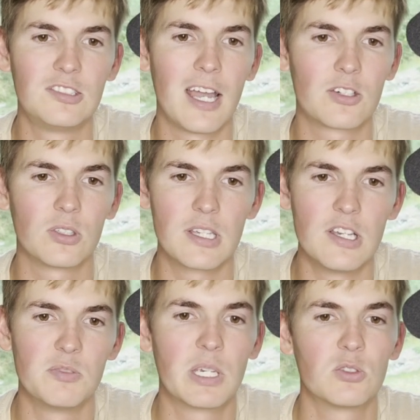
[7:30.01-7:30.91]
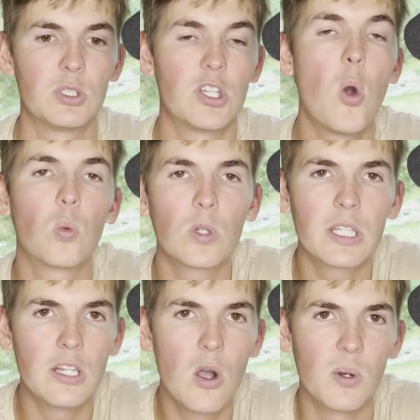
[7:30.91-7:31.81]
it actually is because we don't really
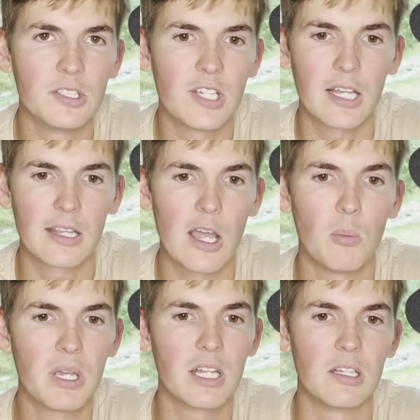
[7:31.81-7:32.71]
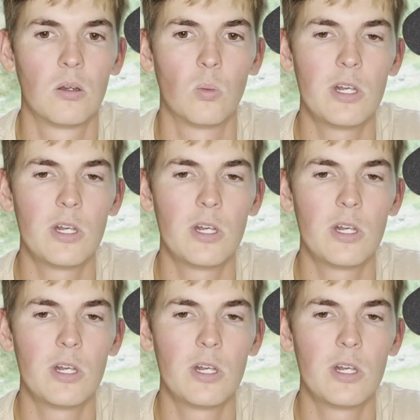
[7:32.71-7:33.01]
know exactly how big it is.